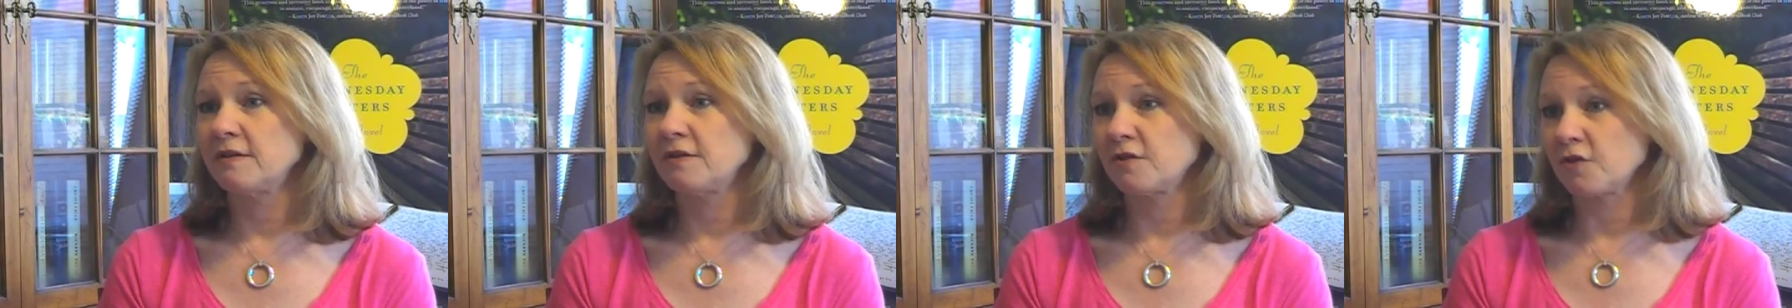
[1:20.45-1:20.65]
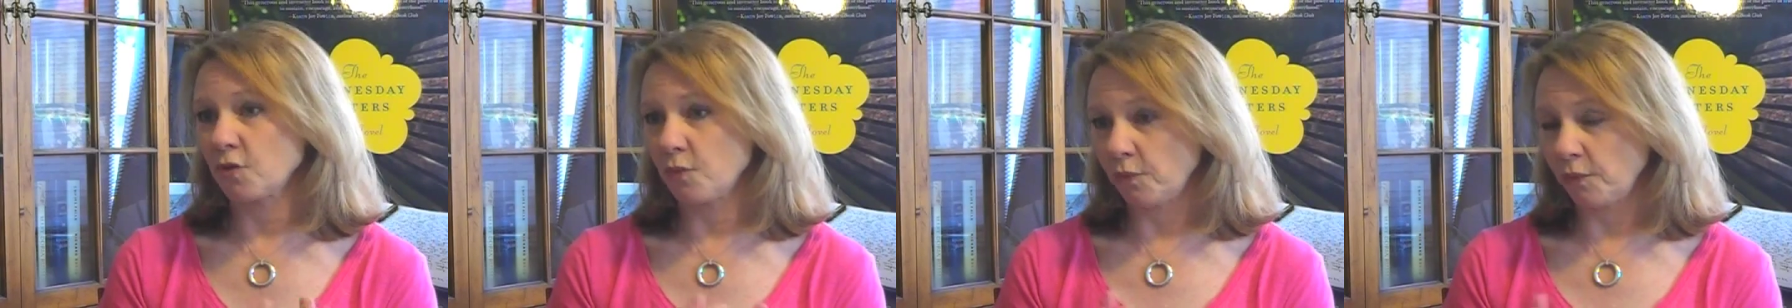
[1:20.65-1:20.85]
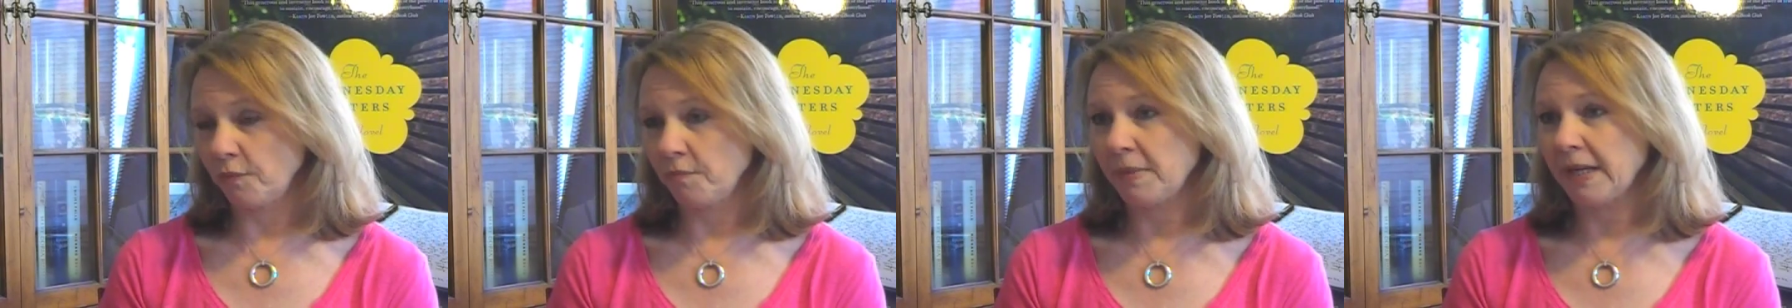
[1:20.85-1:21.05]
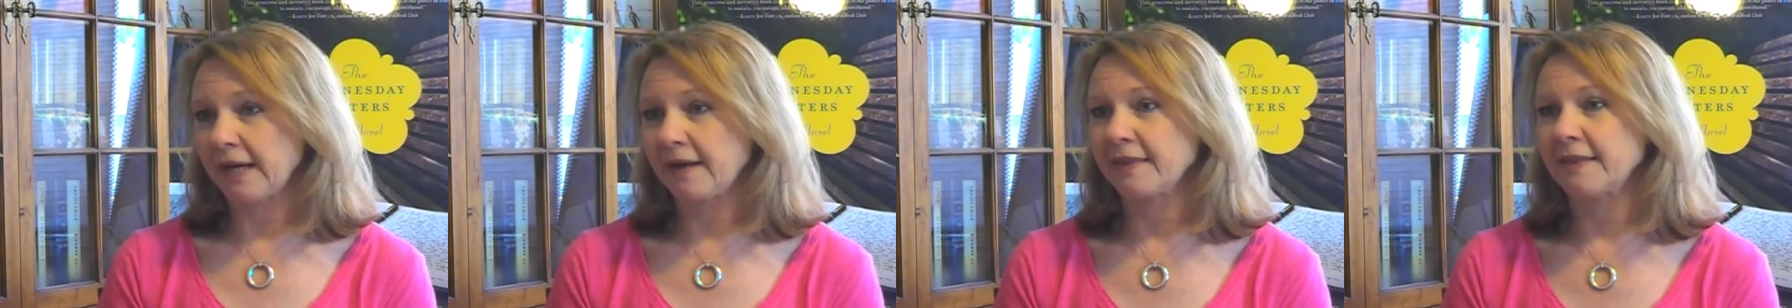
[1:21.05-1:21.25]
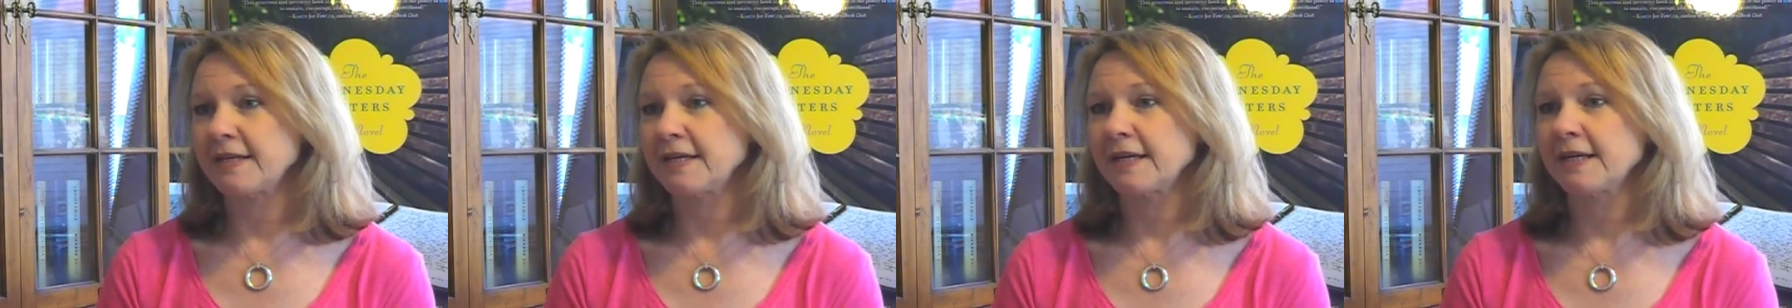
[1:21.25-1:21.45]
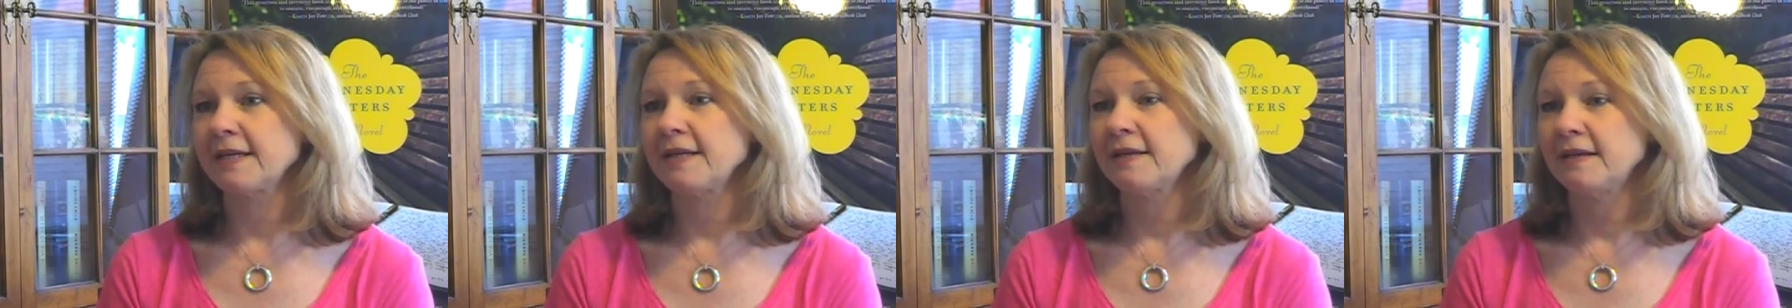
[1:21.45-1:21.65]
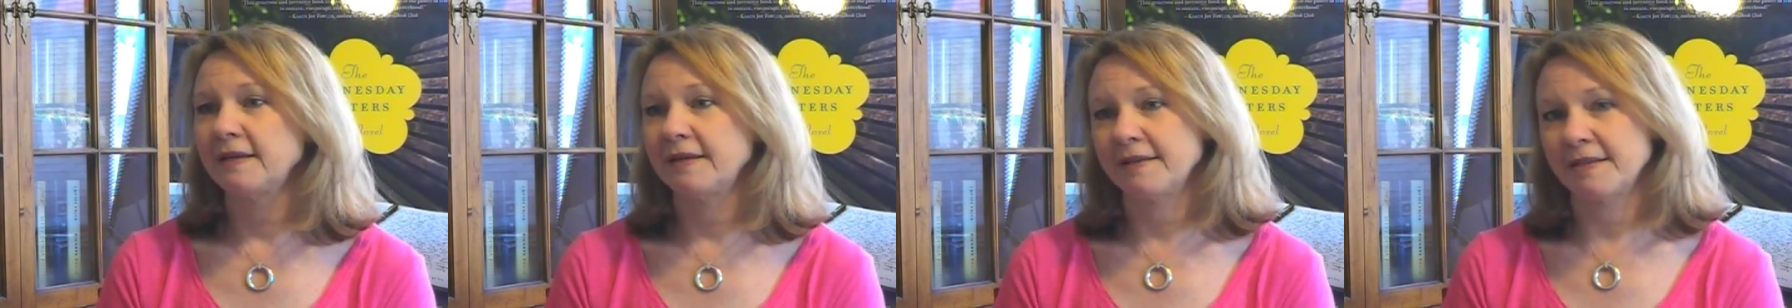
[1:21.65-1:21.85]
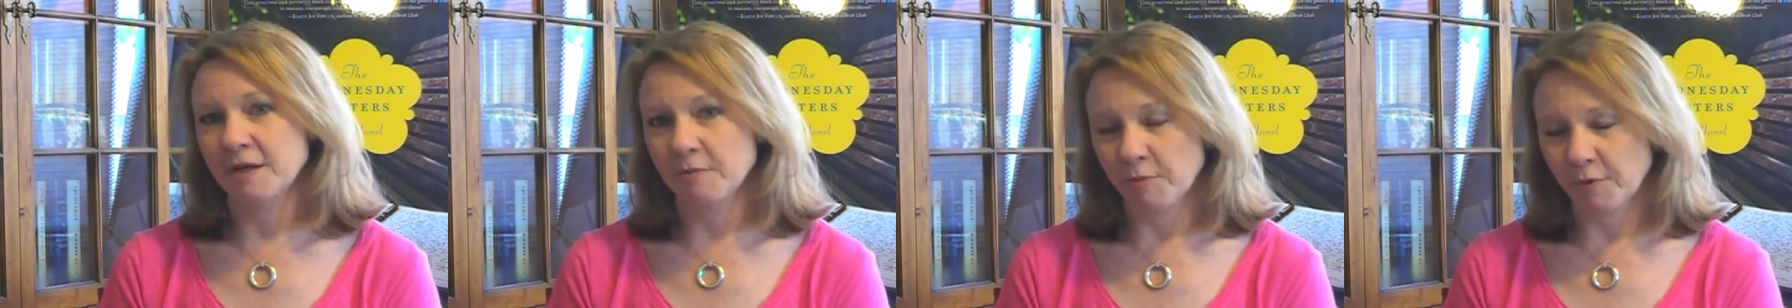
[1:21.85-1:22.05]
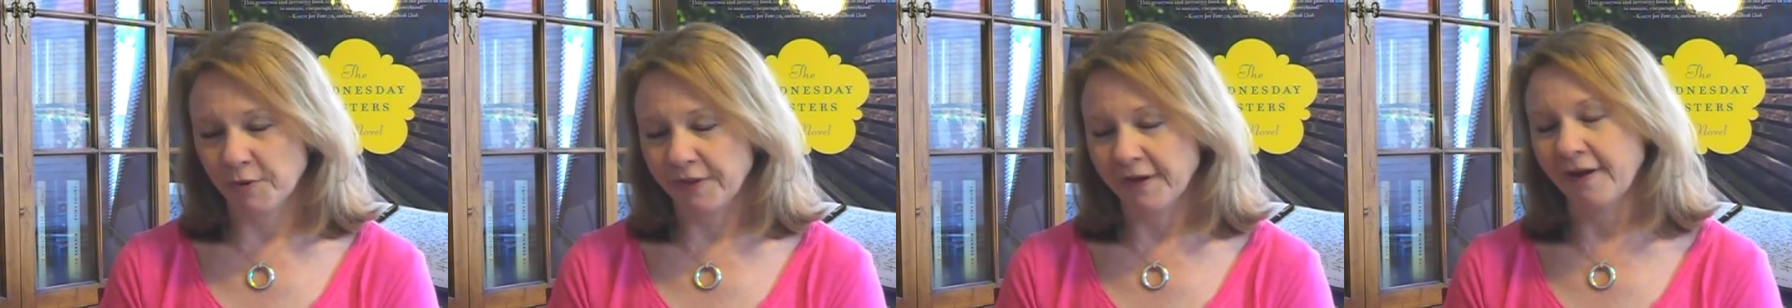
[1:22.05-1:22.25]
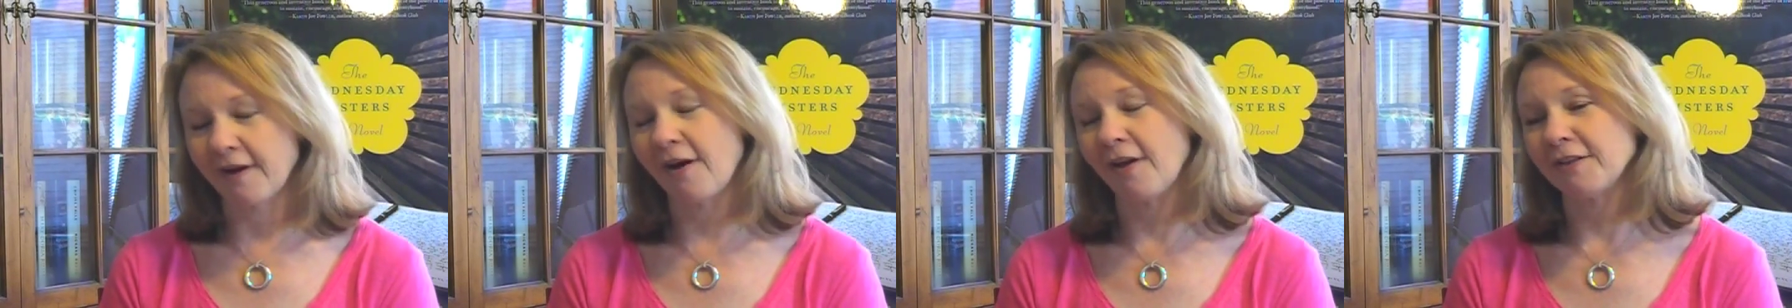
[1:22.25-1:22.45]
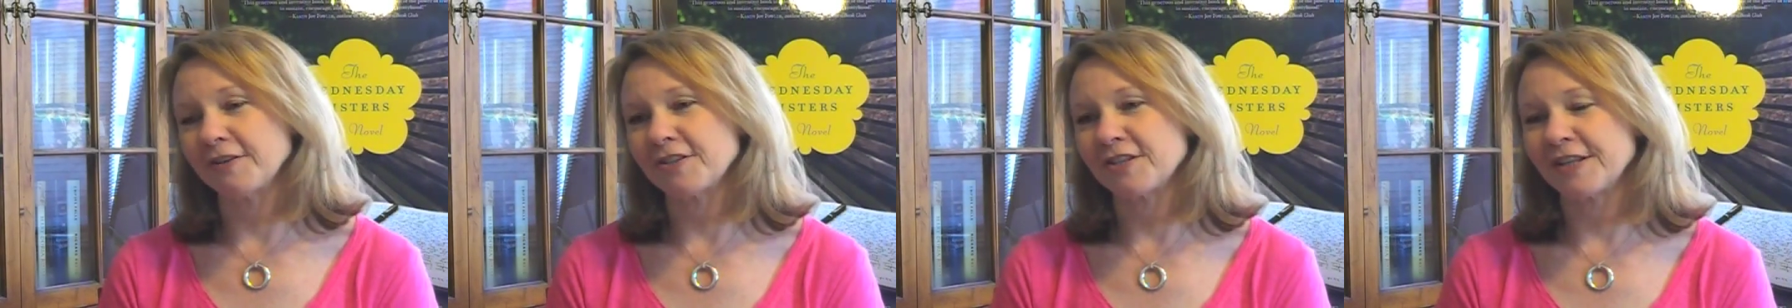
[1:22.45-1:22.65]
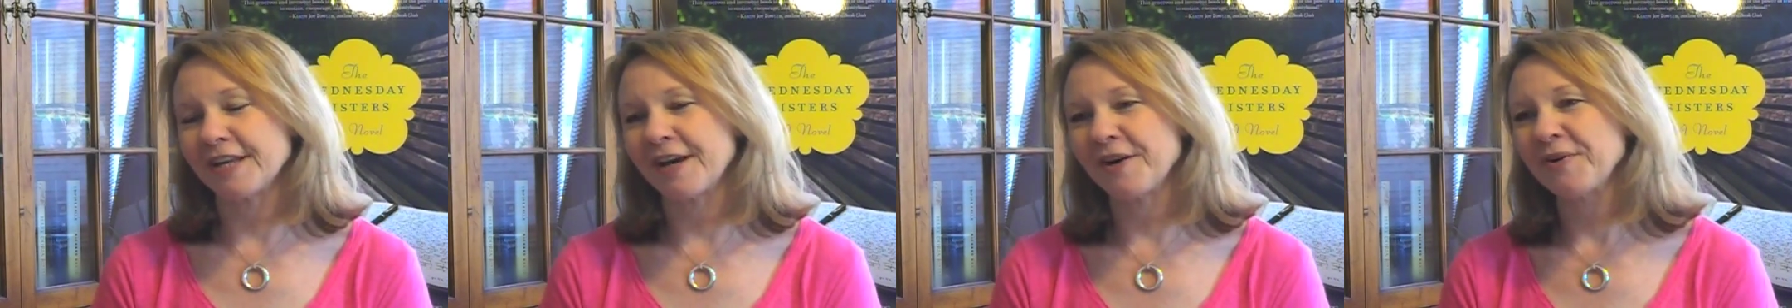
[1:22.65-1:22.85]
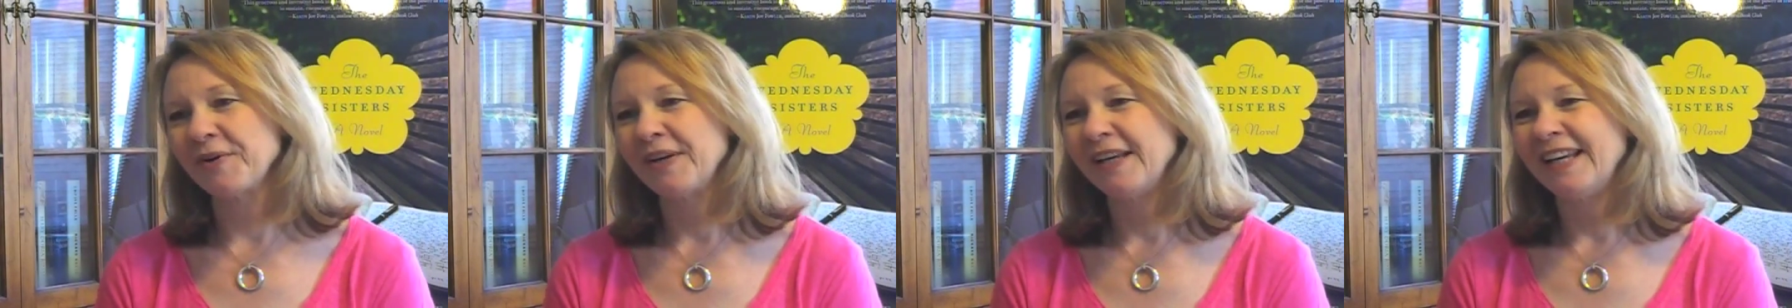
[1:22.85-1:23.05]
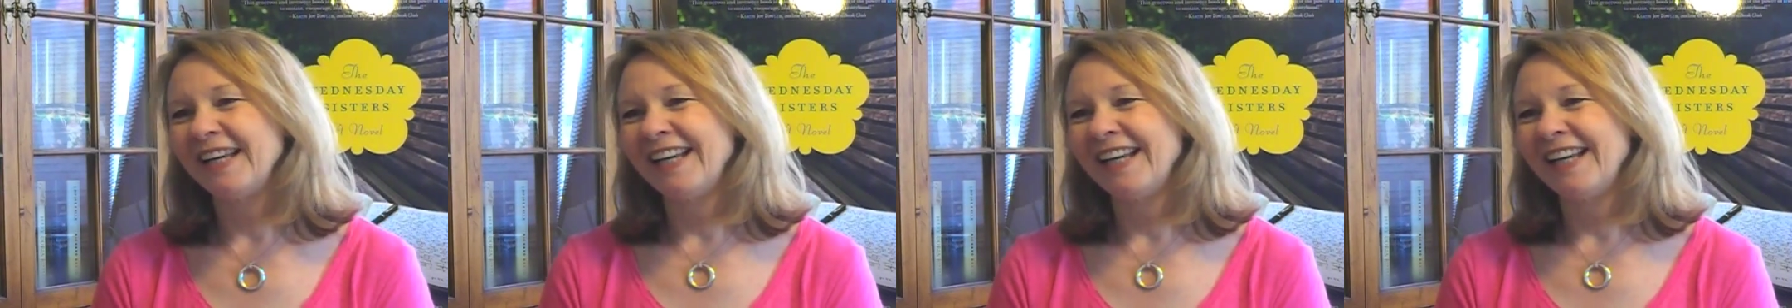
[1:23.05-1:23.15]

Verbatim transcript: school back in the day. They're both in college now.